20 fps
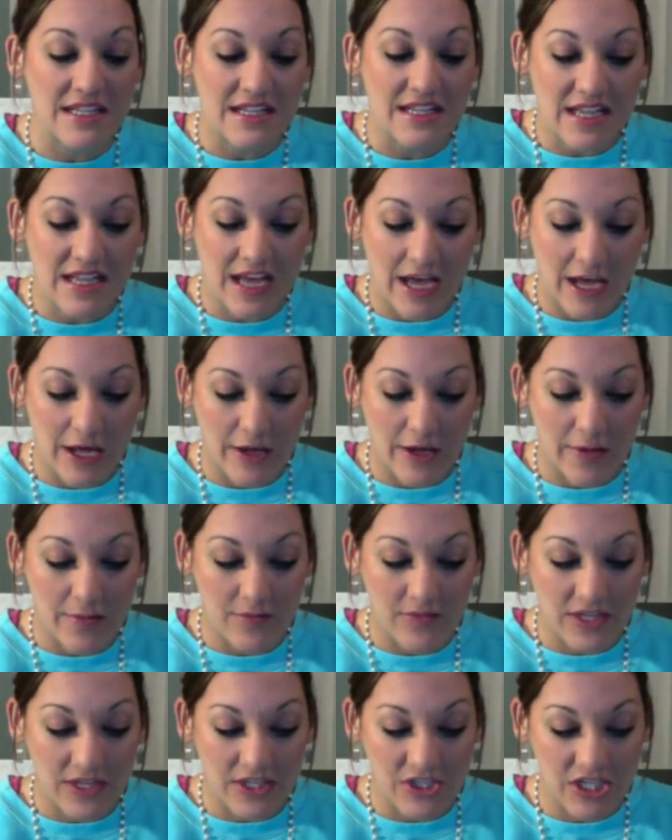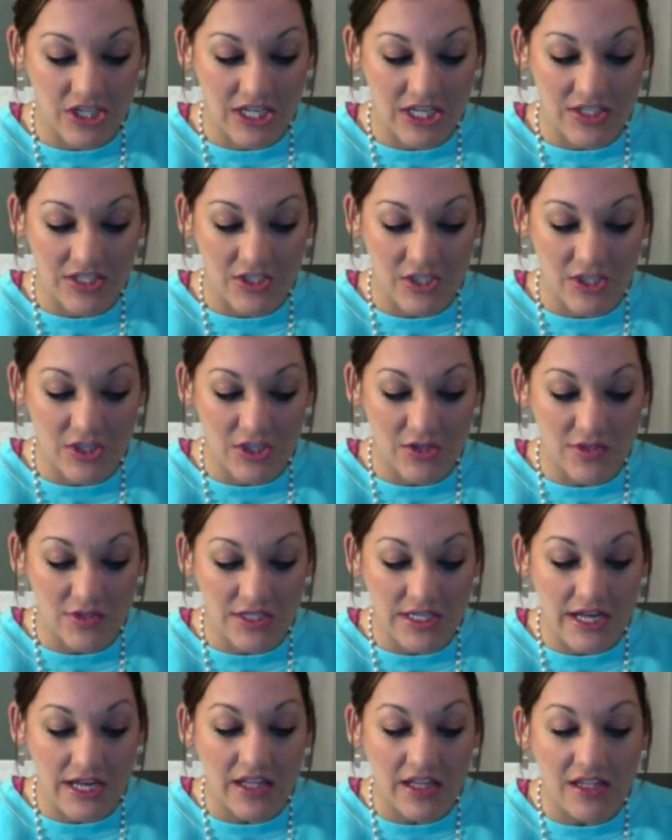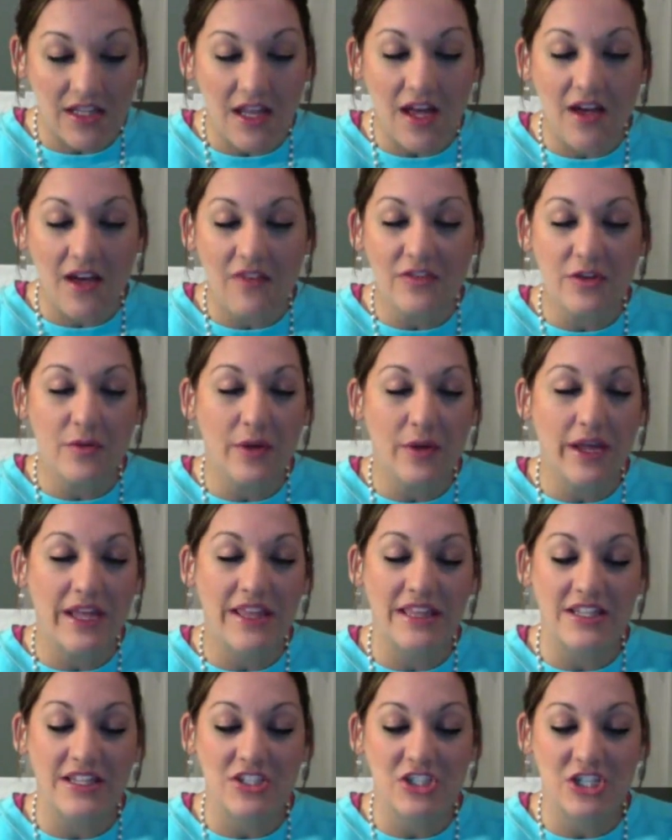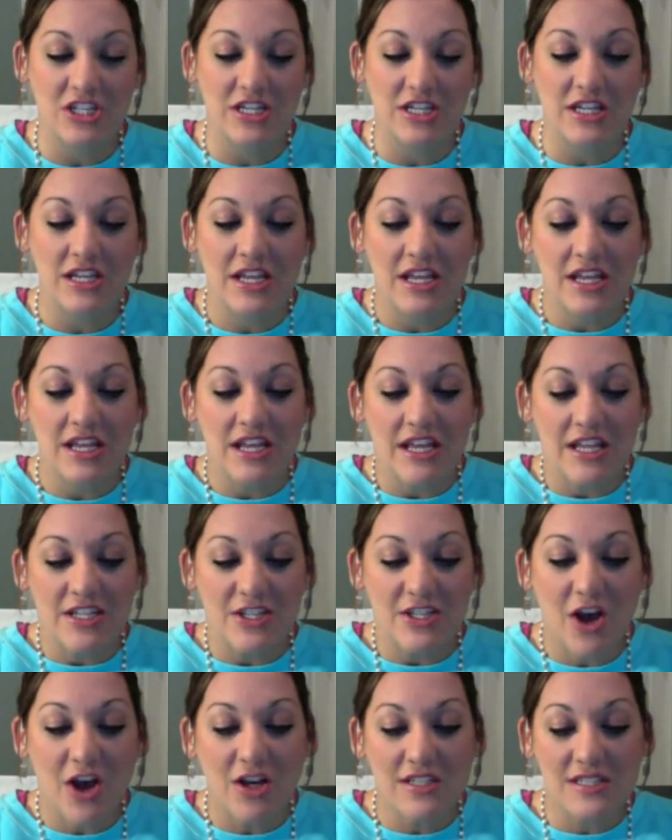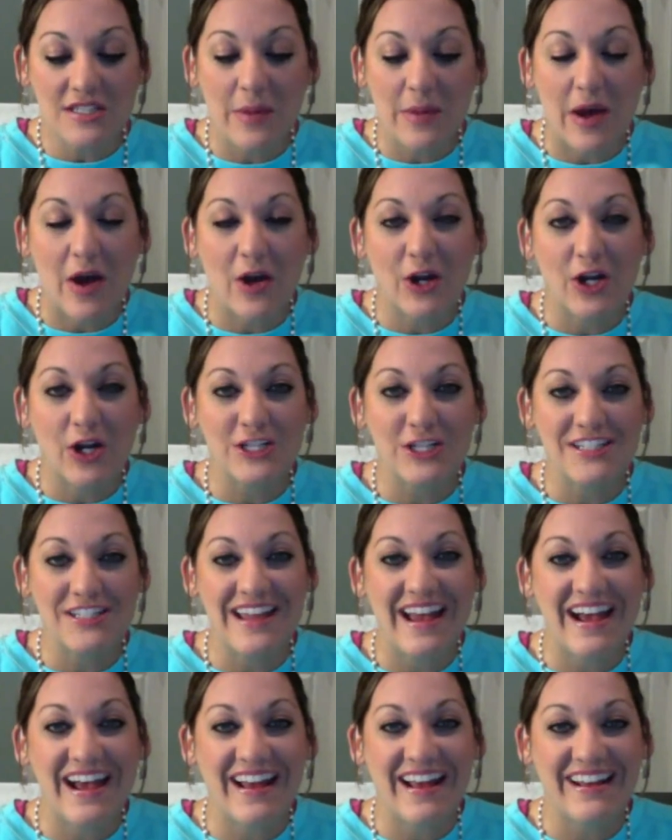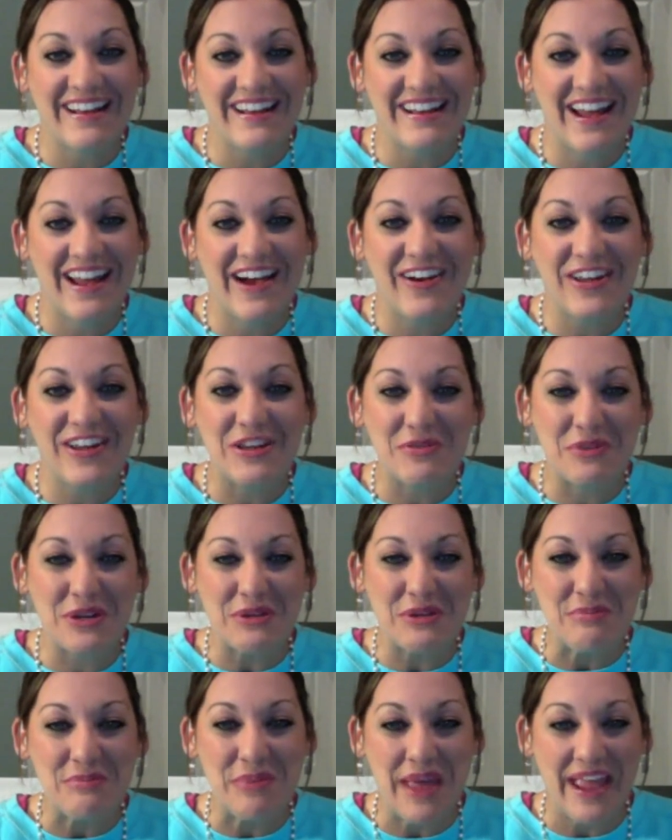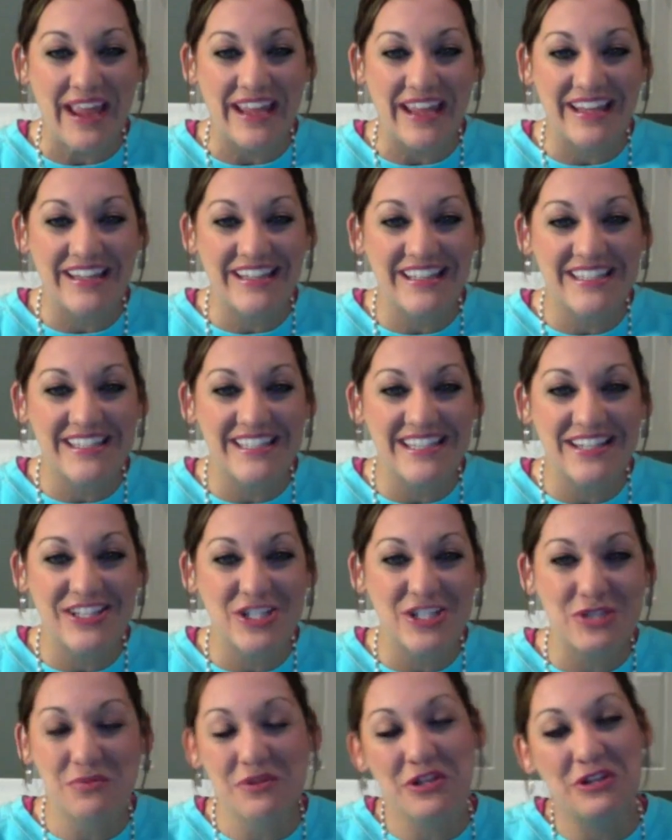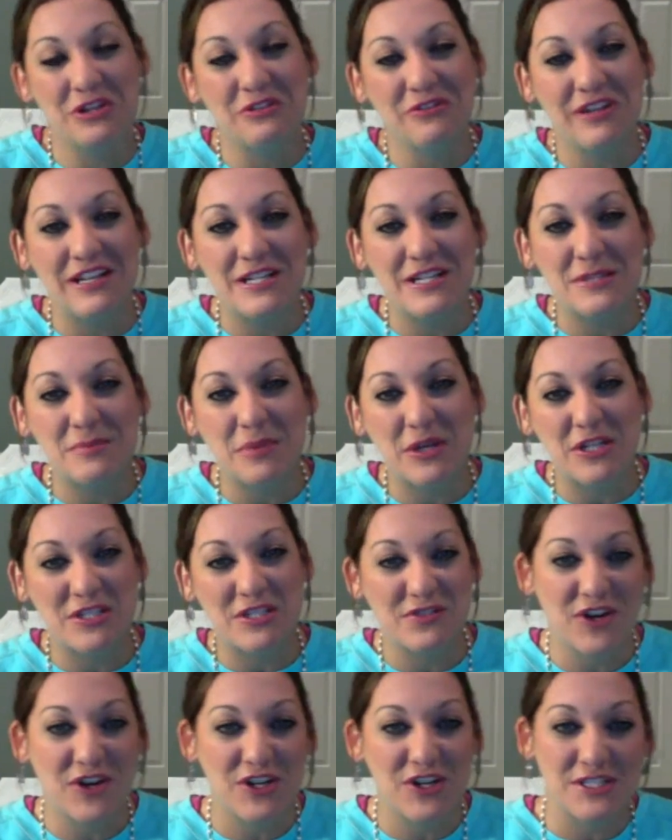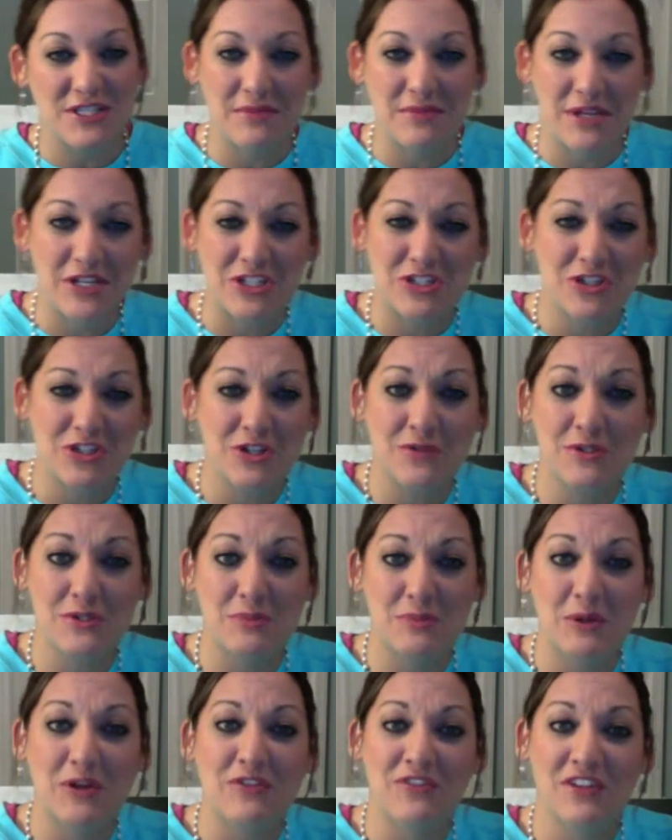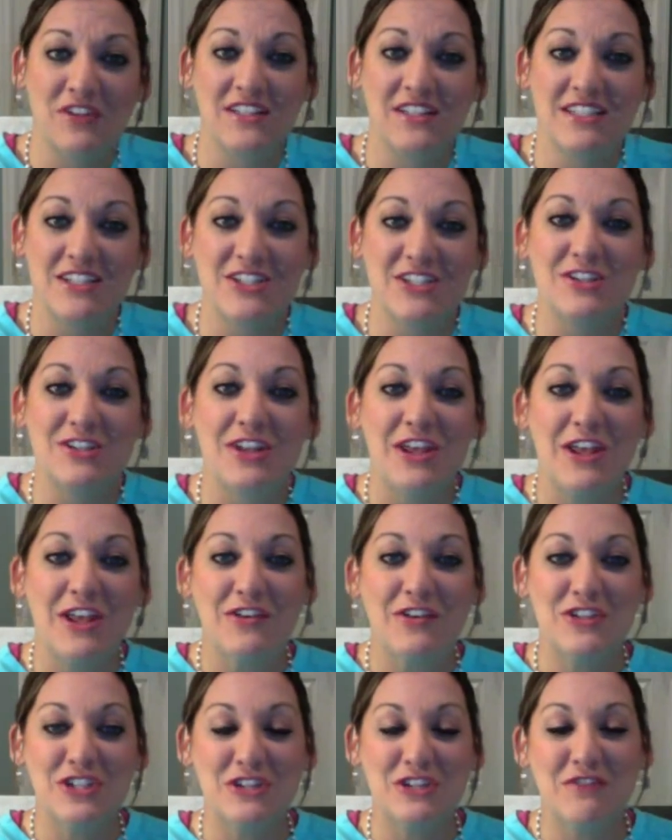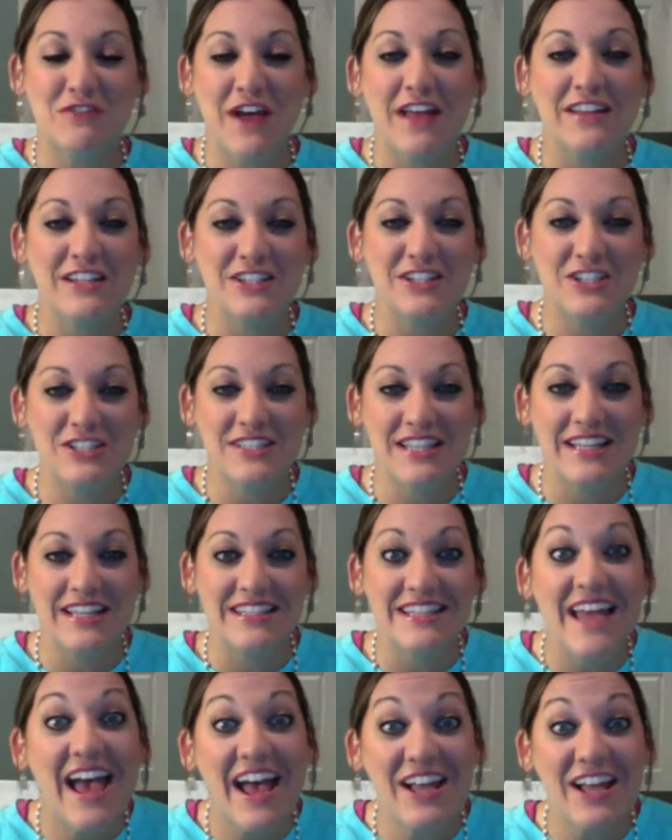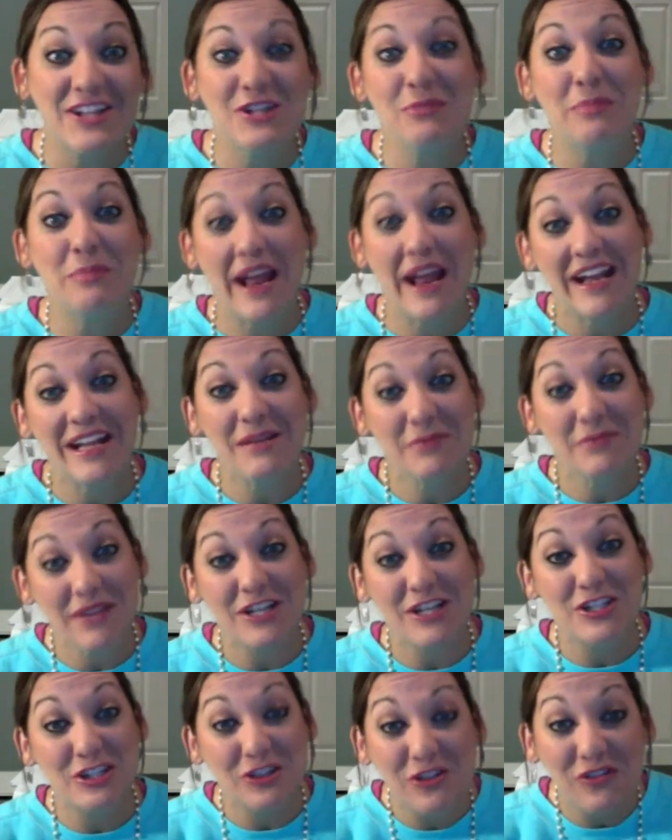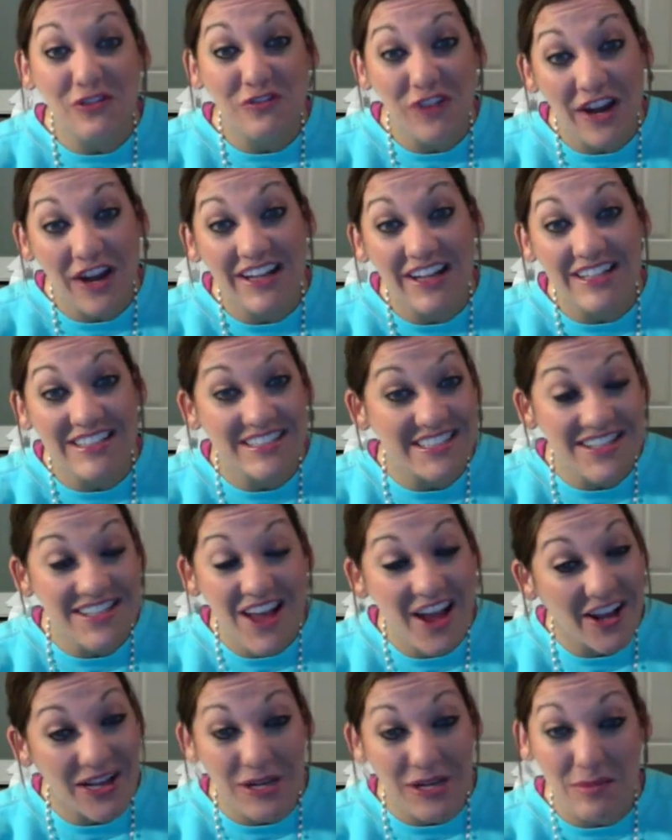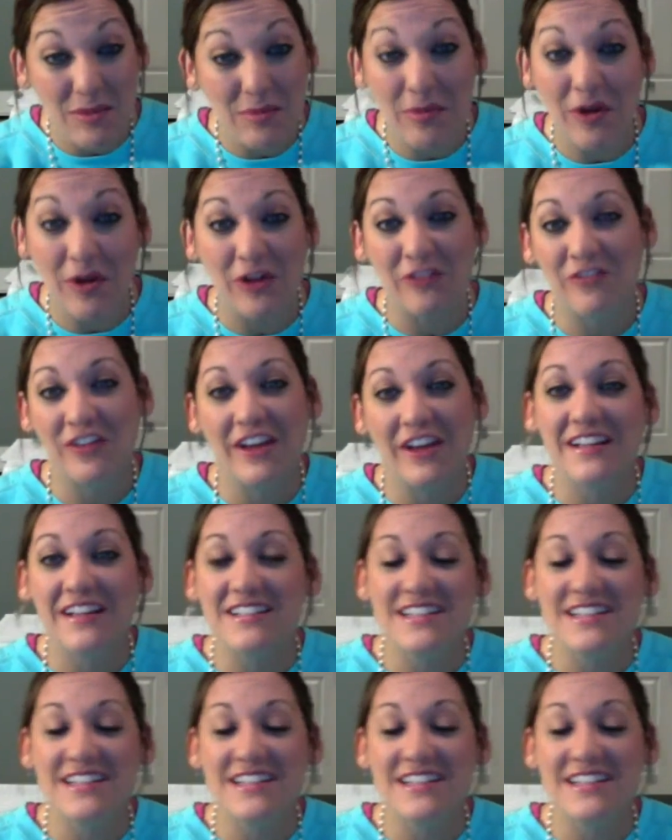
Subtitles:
that she has used, and I love the way that she talks about her dad and how he wouldn't paint because he just wanted to read his books first and make sure it was perfect. And she finally just said, Dad, you're painting because you're afraid it's not going to be perfect.